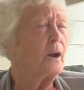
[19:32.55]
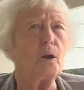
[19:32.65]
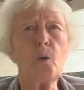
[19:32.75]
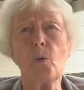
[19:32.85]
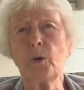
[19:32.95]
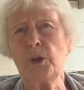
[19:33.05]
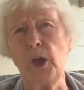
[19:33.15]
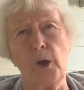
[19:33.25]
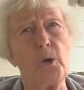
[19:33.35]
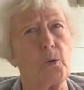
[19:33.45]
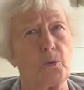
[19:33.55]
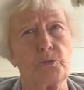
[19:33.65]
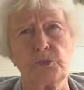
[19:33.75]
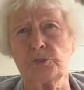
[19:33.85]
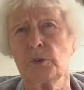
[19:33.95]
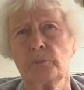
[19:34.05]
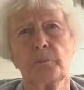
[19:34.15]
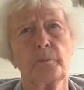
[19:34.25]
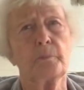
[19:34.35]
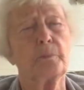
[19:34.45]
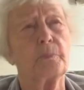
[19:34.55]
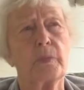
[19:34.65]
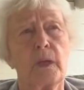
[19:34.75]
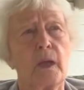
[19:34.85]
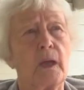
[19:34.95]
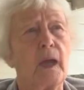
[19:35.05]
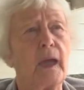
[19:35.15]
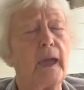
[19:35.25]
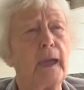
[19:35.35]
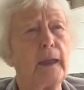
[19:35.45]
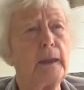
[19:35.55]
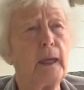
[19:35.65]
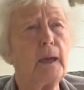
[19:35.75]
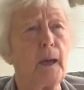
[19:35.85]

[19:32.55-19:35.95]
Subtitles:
Lord, years. And